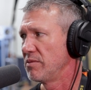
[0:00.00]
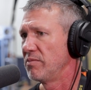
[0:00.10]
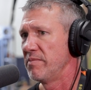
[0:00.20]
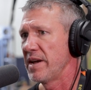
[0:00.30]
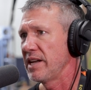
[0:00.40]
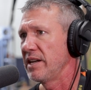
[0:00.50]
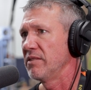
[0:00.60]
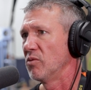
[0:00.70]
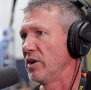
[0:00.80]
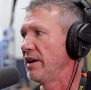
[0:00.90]
he made
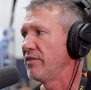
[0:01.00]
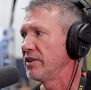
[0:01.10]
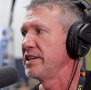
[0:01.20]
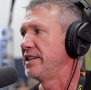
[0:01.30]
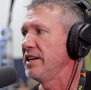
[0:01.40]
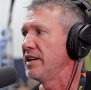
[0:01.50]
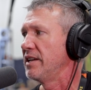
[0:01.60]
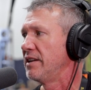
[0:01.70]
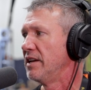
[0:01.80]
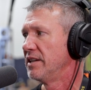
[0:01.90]
it, whatever he
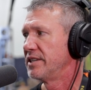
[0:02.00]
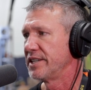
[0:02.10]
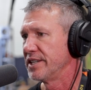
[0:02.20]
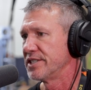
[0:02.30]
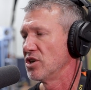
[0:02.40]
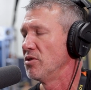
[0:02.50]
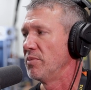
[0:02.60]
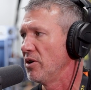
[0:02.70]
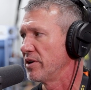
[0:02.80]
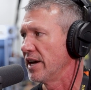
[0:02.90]
did to get his own bow,